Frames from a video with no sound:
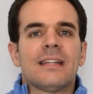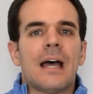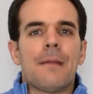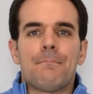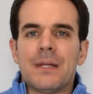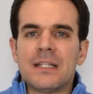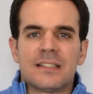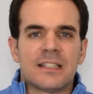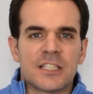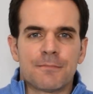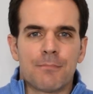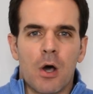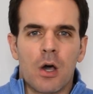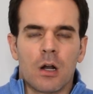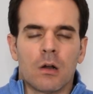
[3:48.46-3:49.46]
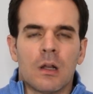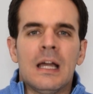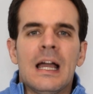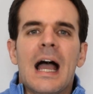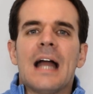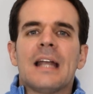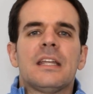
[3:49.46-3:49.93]
that business model?
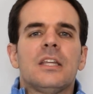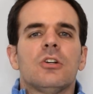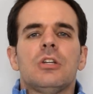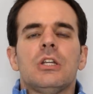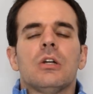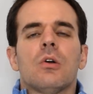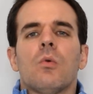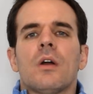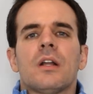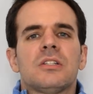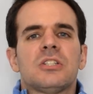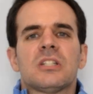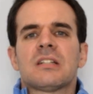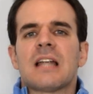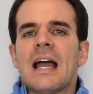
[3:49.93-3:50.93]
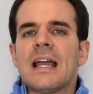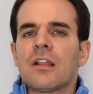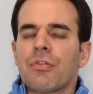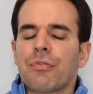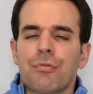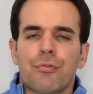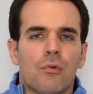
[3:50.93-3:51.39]
And here you don't want to just like
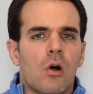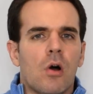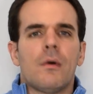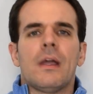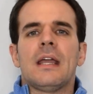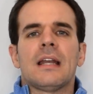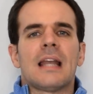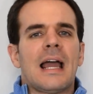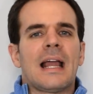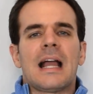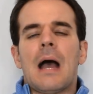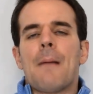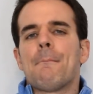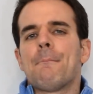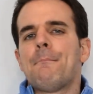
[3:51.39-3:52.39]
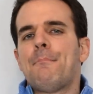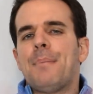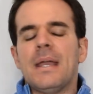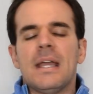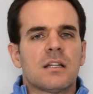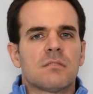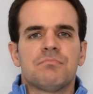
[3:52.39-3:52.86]
throw in like a
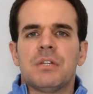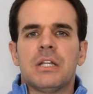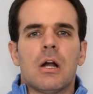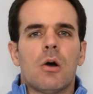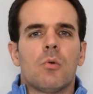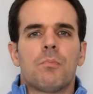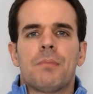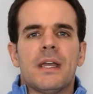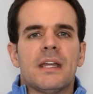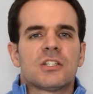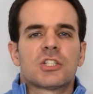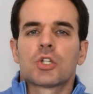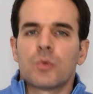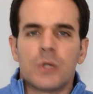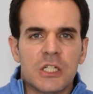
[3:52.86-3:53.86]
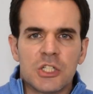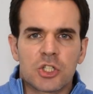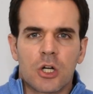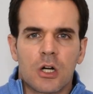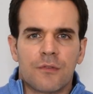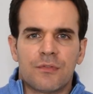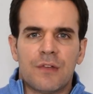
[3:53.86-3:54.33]
big, a
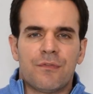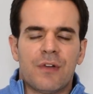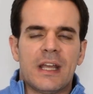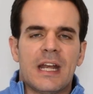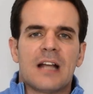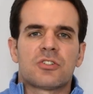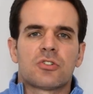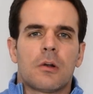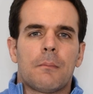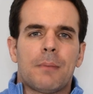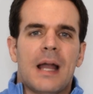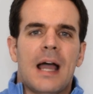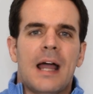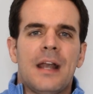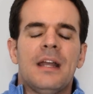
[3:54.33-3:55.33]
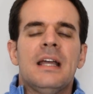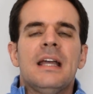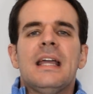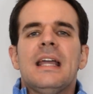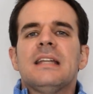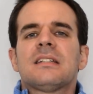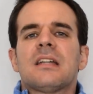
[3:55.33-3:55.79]
screenshot of the financial plan.
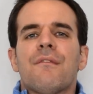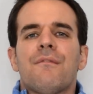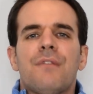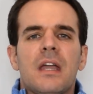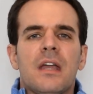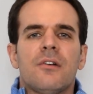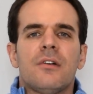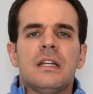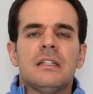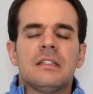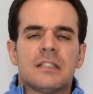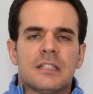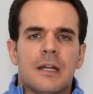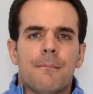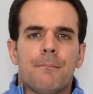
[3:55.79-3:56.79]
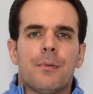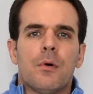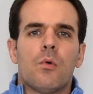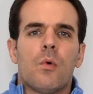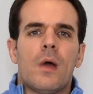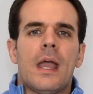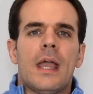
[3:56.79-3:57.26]
It's a very
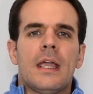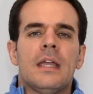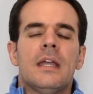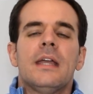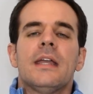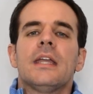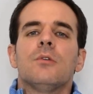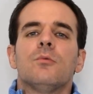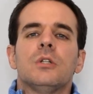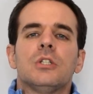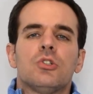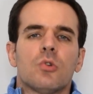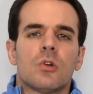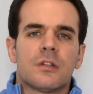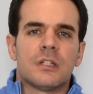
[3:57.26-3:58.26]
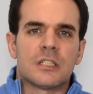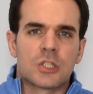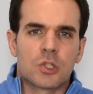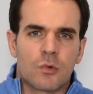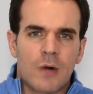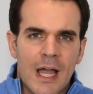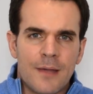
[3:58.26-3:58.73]
simple way in which you are
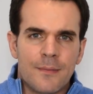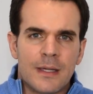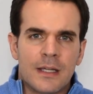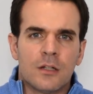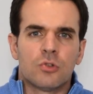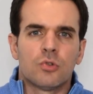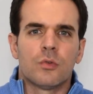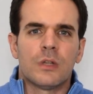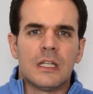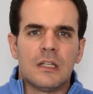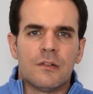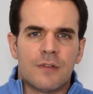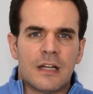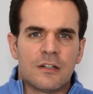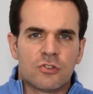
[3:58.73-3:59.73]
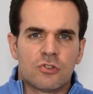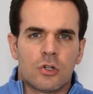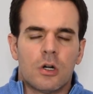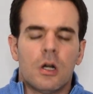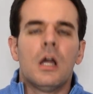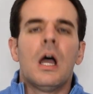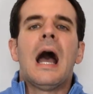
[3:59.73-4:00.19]
describing to the investor